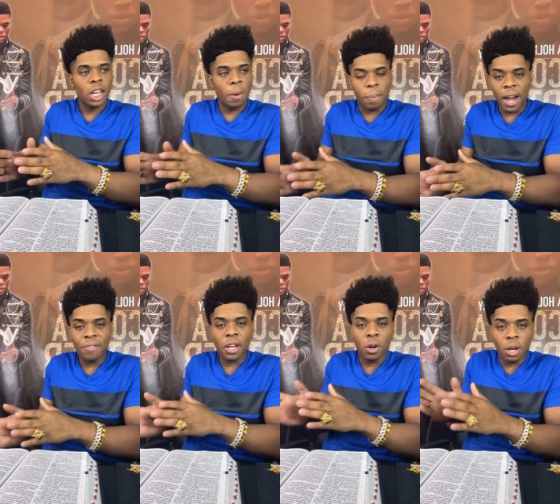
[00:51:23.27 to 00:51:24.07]
The
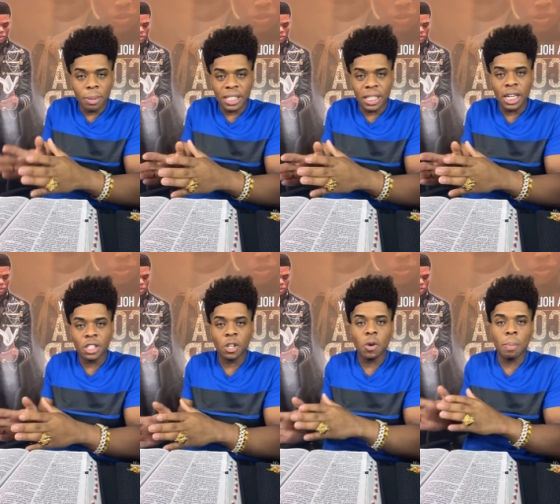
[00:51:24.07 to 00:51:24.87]
prophet going to be
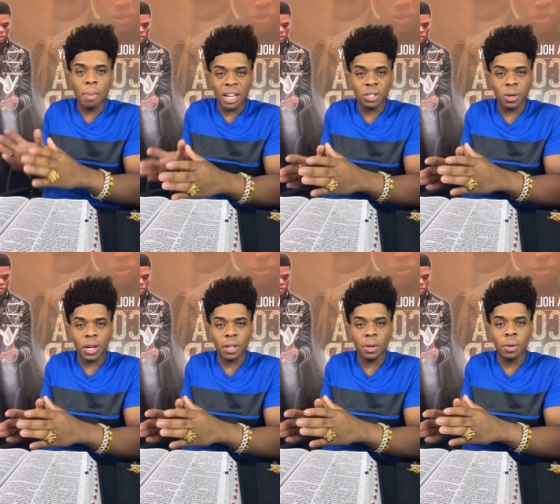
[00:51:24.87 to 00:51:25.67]
teaching you and
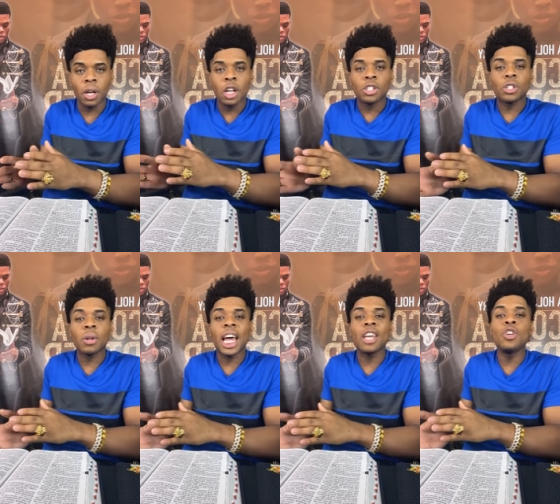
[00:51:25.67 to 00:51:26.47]
mentoring you
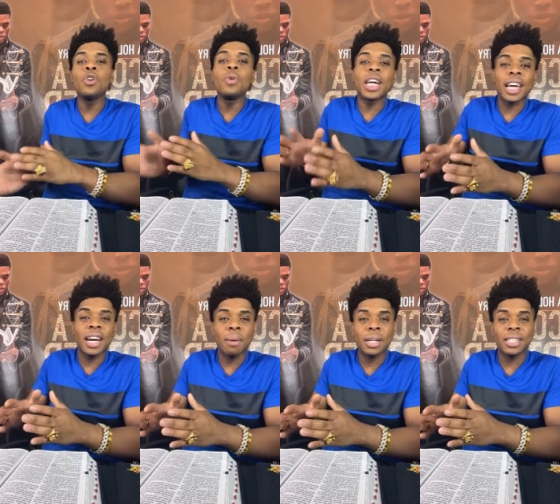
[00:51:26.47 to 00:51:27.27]
so that you could
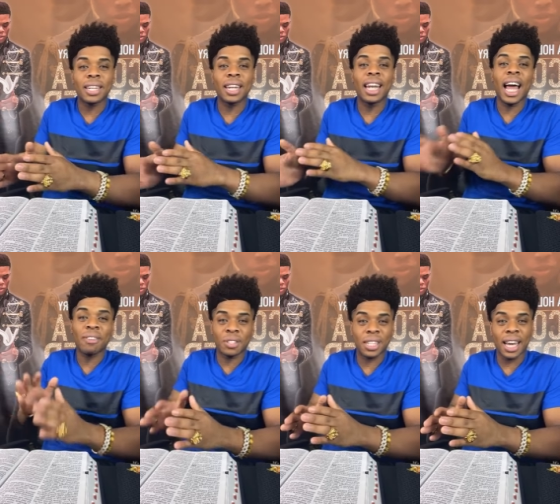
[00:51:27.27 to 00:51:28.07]
come into the
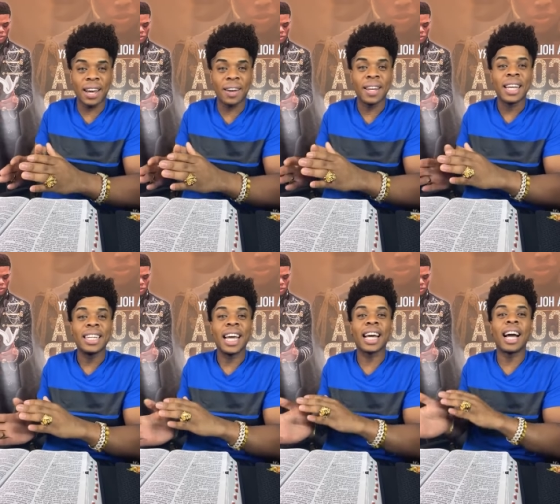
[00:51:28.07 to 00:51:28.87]
lifestyle
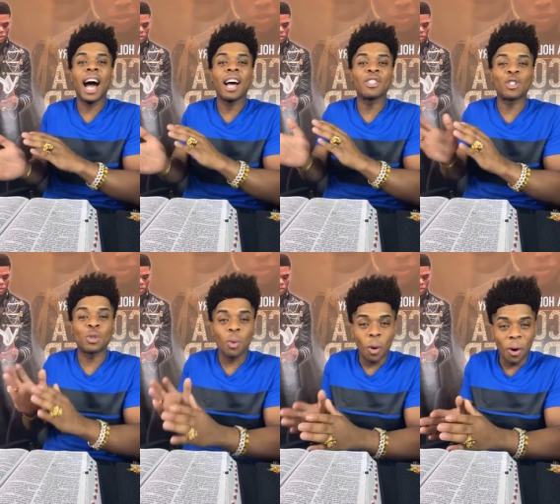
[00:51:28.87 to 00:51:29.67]
that God
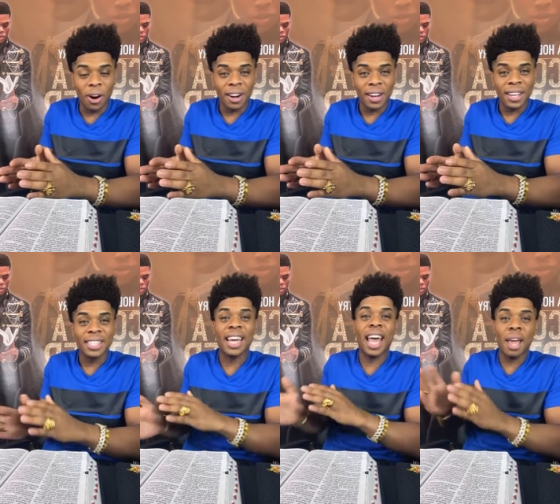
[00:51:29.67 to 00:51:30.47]
swore
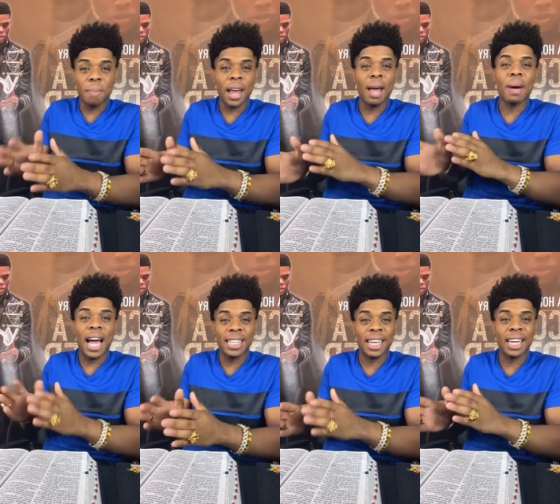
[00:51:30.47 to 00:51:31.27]
to Abraham,
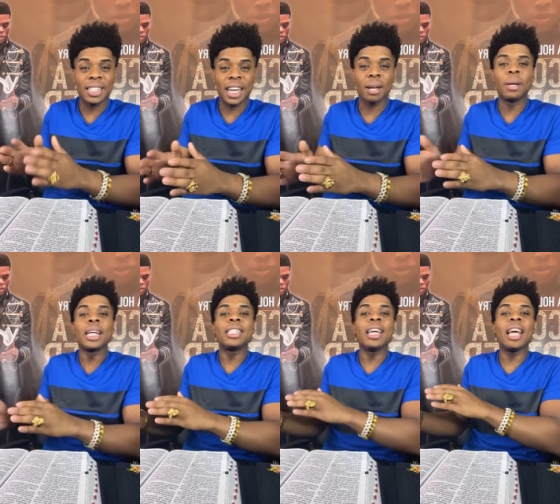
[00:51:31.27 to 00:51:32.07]
Isaac, and Jacob.
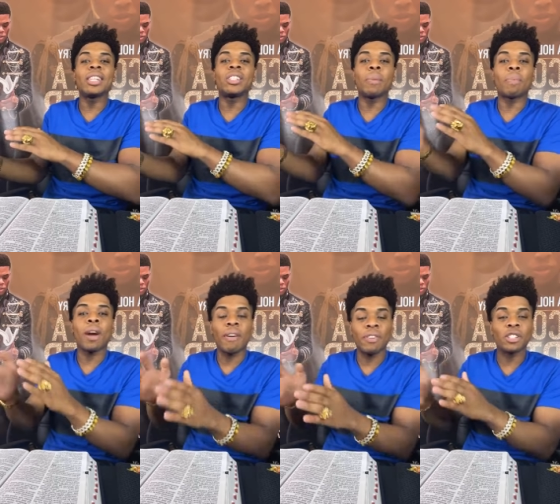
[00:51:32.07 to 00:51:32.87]
See, it's the
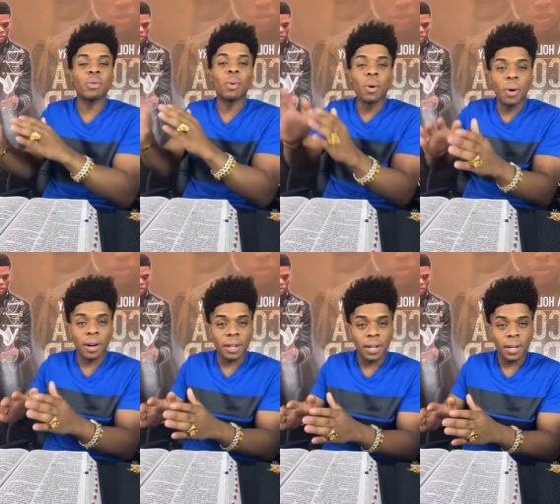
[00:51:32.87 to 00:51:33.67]
prophet's
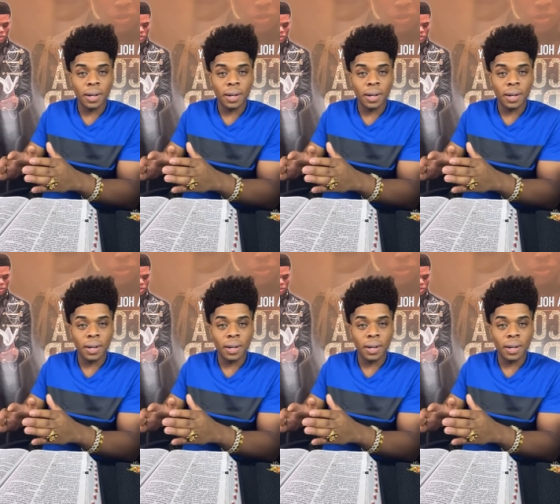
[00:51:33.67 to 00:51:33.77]
reward.